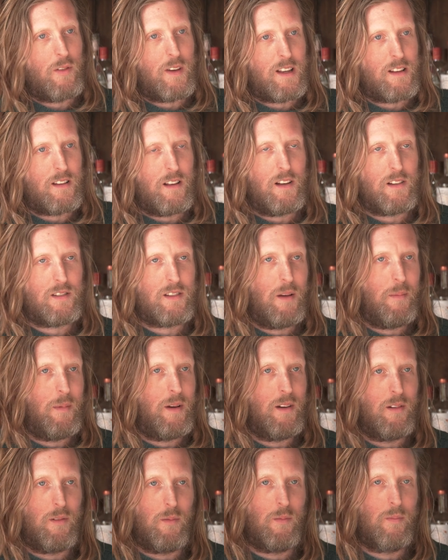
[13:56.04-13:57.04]
things last
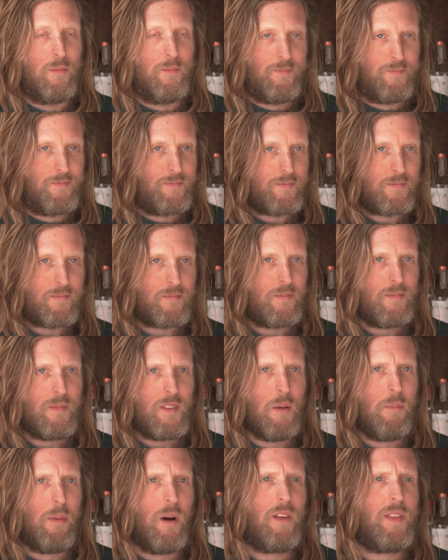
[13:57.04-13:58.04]
summer, and,
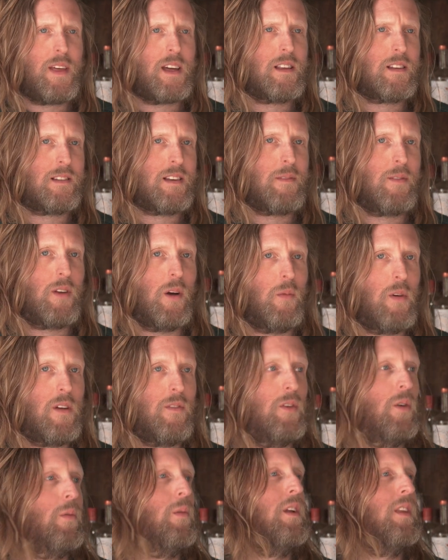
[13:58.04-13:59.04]
but I think at the same time
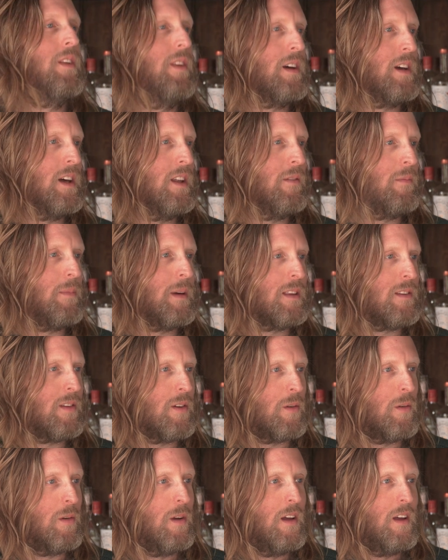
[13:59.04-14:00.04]
we've not wanted to kind of be
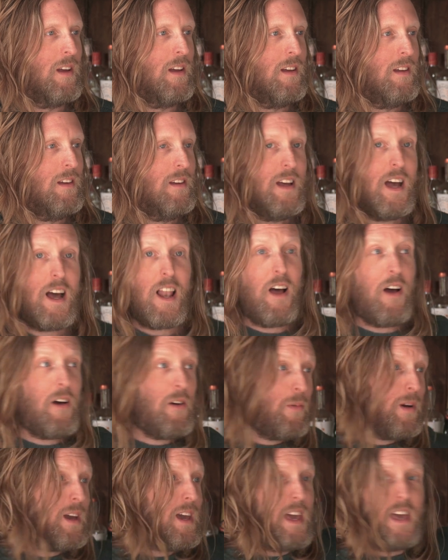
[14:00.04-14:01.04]
too.
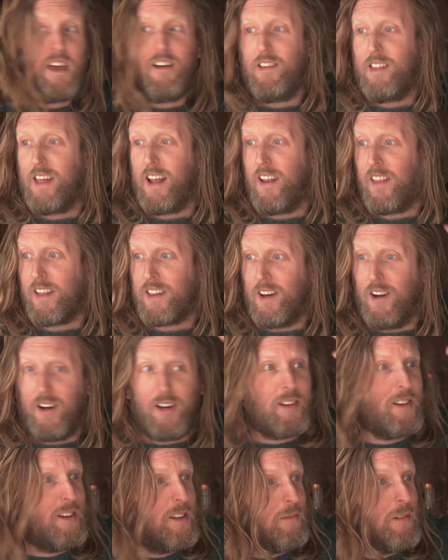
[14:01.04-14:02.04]
Hello, we're here at the end of the
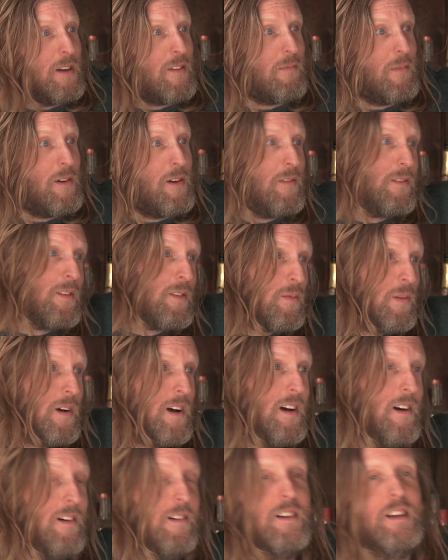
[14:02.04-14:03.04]
garden. We've moved as
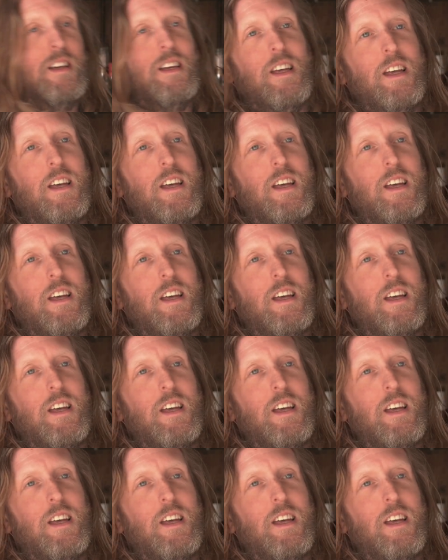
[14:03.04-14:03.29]
well,